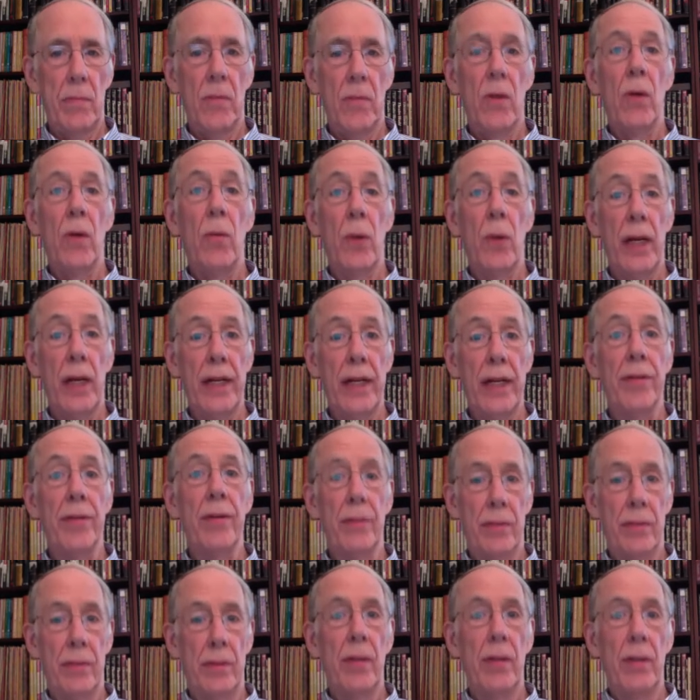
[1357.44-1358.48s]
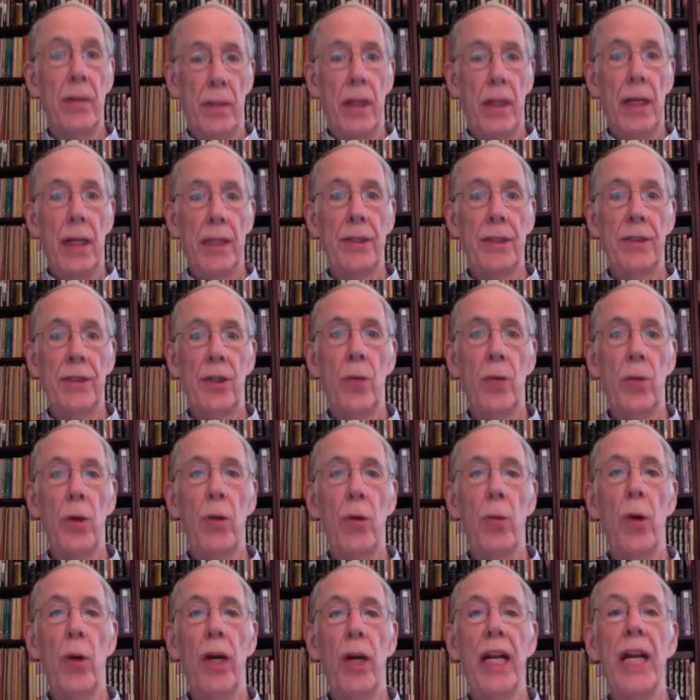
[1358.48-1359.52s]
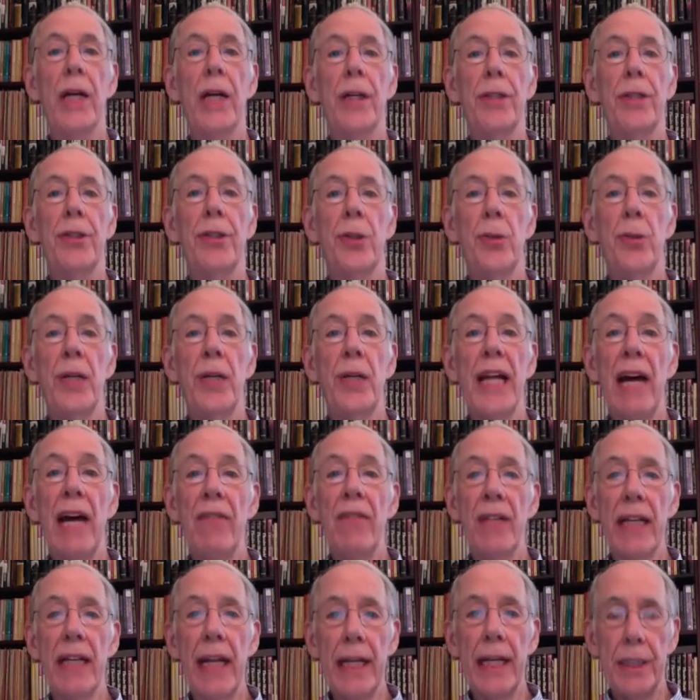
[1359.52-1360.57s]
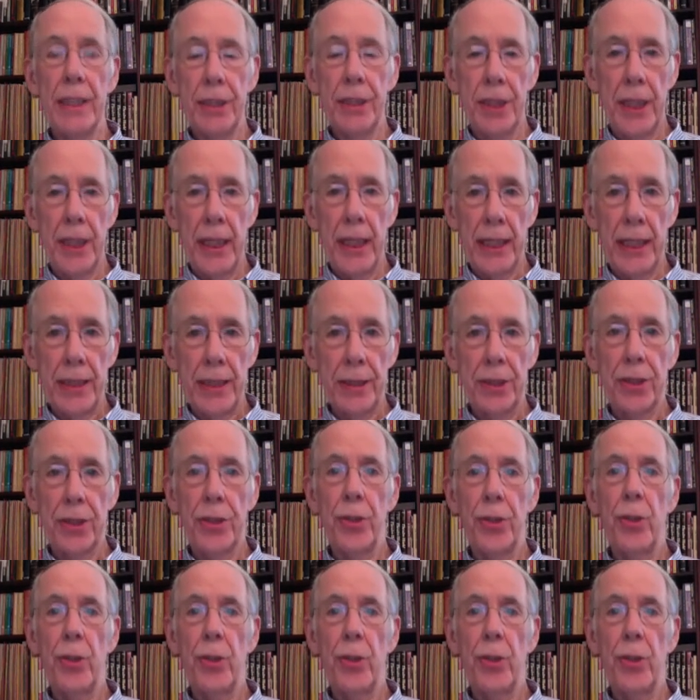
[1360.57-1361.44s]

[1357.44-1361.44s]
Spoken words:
Right. And so we're here to navigate change, to